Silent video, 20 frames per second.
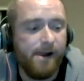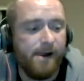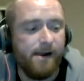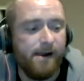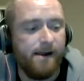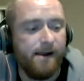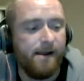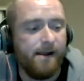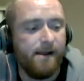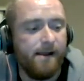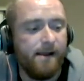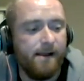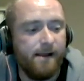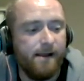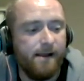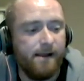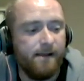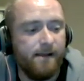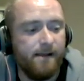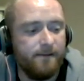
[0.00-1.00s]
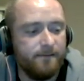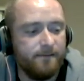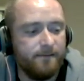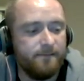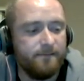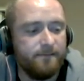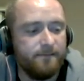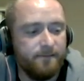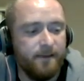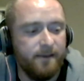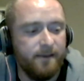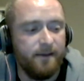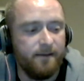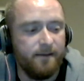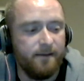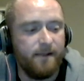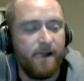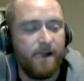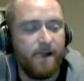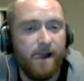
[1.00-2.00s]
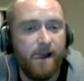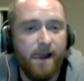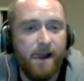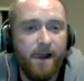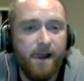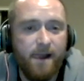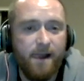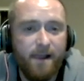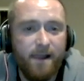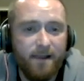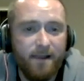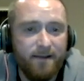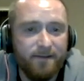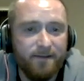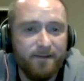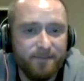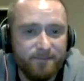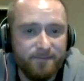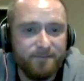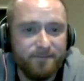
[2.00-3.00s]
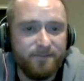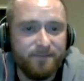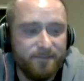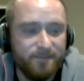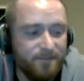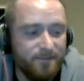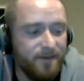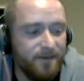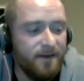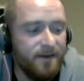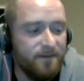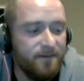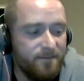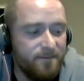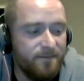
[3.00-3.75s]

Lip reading: Your lips to God's ears, my brother. God bless you. Yeah.